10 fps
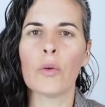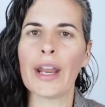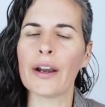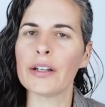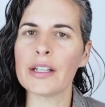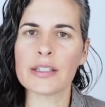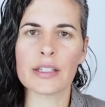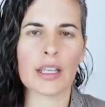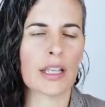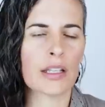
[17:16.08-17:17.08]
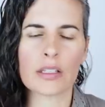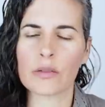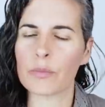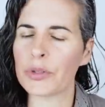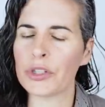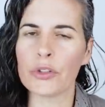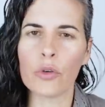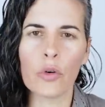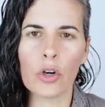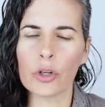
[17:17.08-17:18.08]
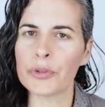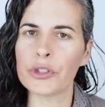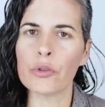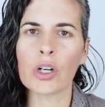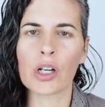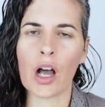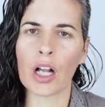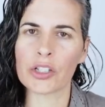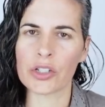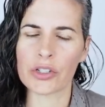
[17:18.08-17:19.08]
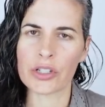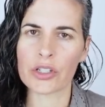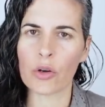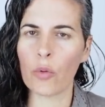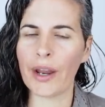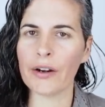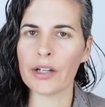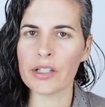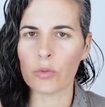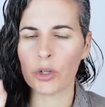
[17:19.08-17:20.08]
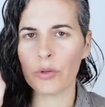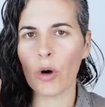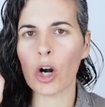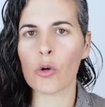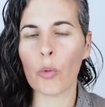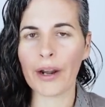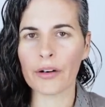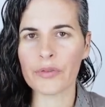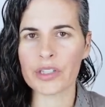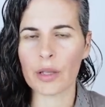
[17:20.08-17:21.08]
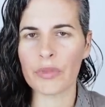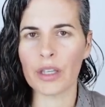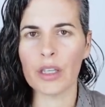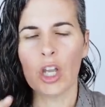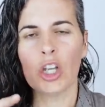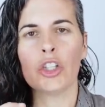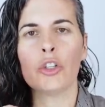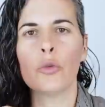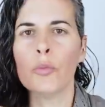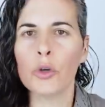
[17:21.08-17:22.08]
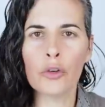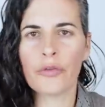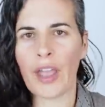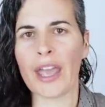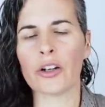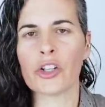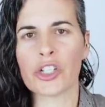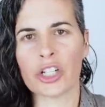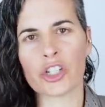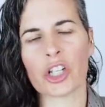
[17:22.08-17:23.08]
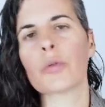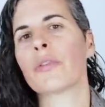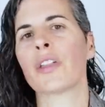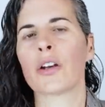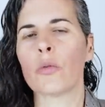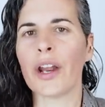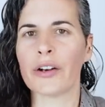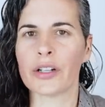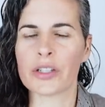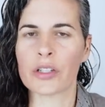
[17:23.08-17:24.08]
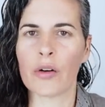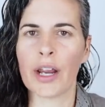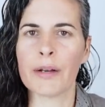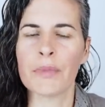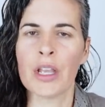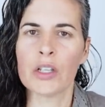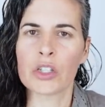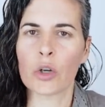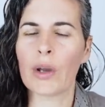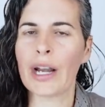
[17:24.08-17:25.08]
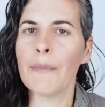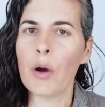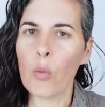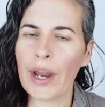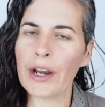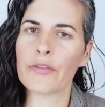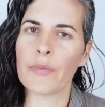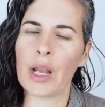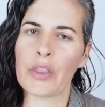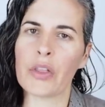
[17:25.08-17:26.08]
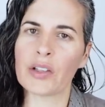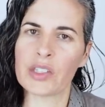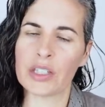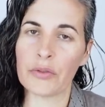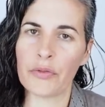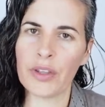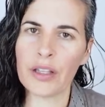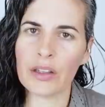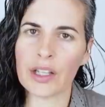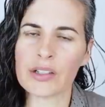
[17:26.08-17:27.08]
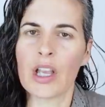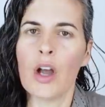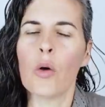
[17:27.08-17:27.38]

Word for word: awareness is pure, pure consciousness. Awareness, when you are aware of something, you move energy just with that awareness, all right? So when I'm aware of my thoughts and feelings,